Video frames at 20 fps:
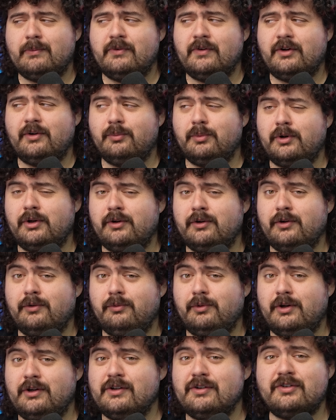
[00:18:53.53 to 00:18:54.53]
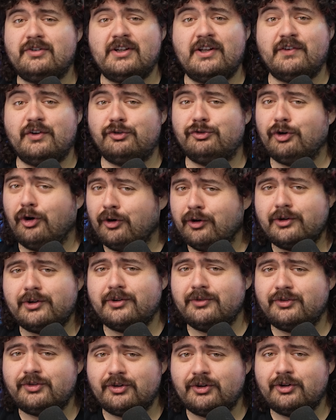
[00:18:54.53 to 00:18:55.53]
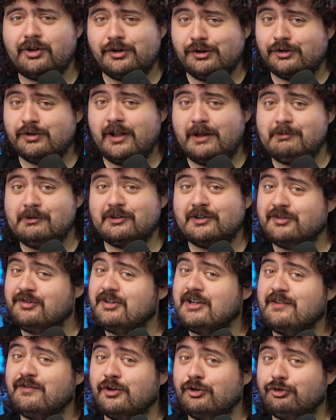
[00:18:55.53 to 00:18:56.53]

me that, what are you gonna, you see in the dark, sir? Are you claiming to see in the